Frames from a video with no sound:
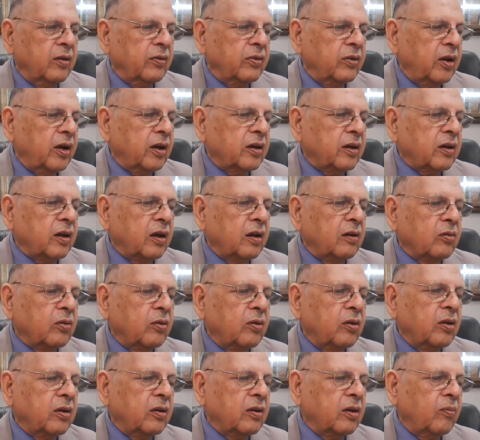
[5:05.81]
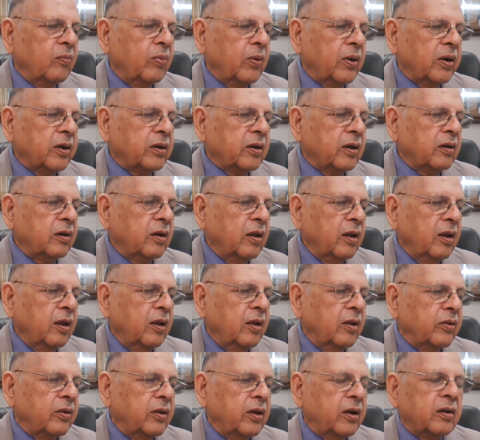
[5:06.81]
That also is important.
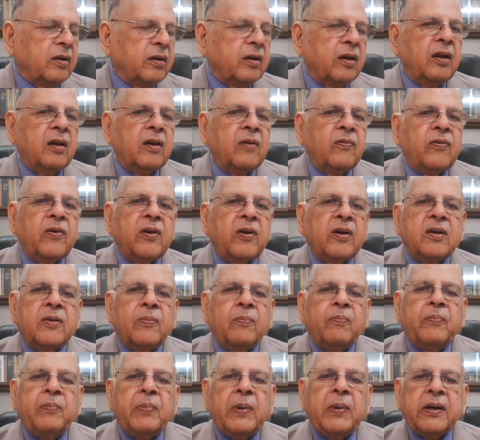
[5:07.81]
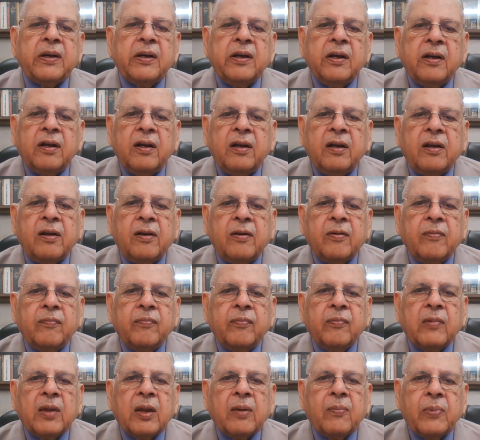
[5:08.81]
That it affects practically
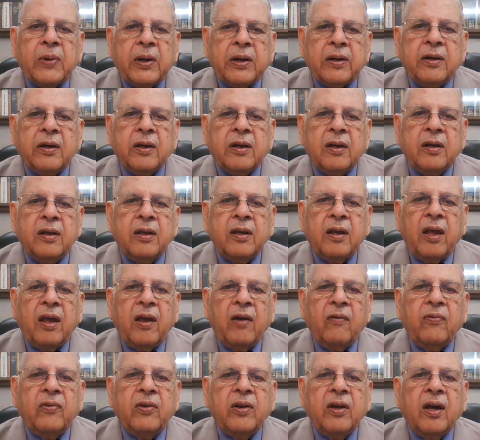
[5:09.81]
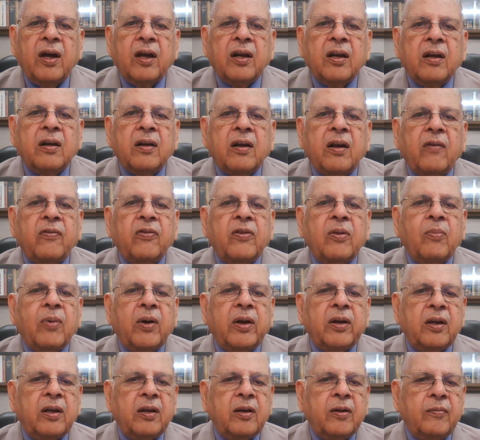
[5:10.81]
every organ of the
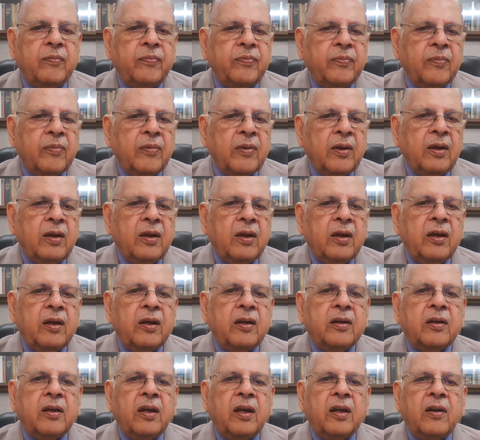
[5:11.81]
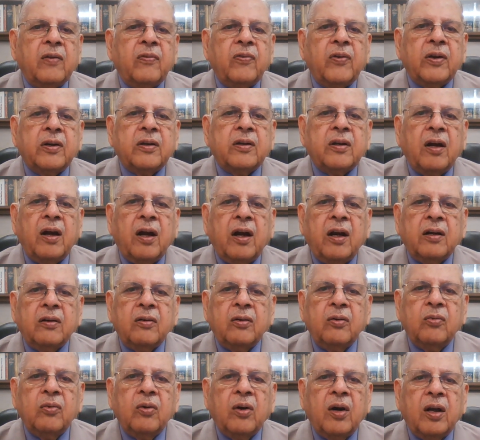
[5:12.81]
body. It can affect heart,
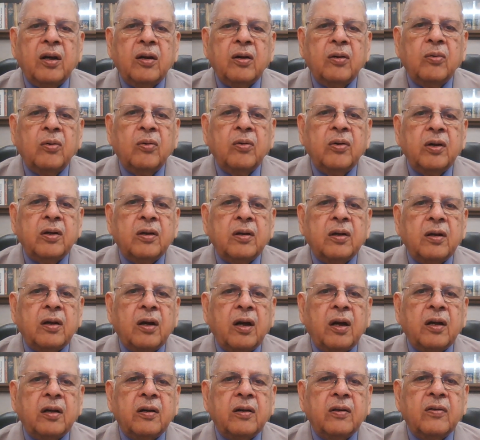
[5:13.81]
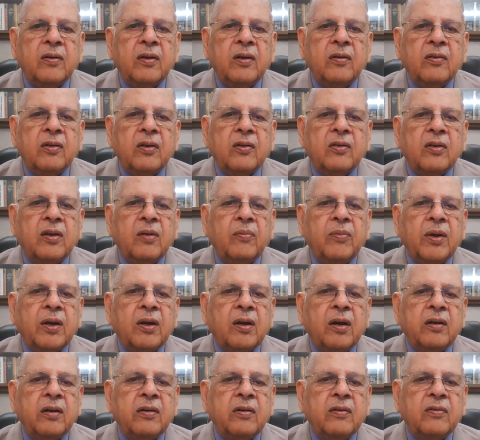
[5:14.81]
you all know it, heart disease, ischemic
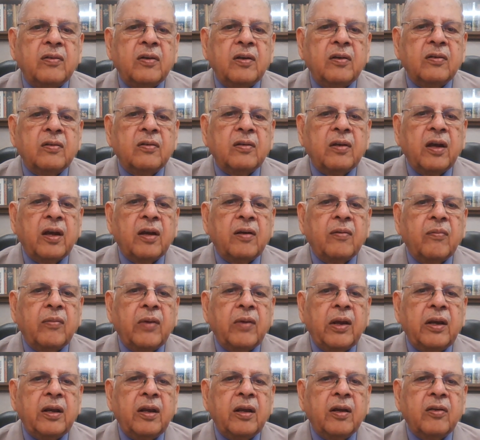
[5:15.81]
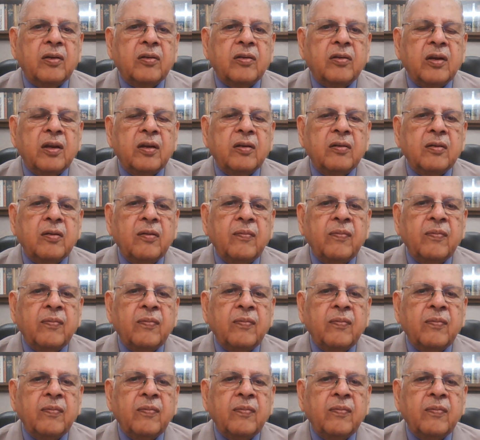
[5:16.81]
heart disease, and many other things.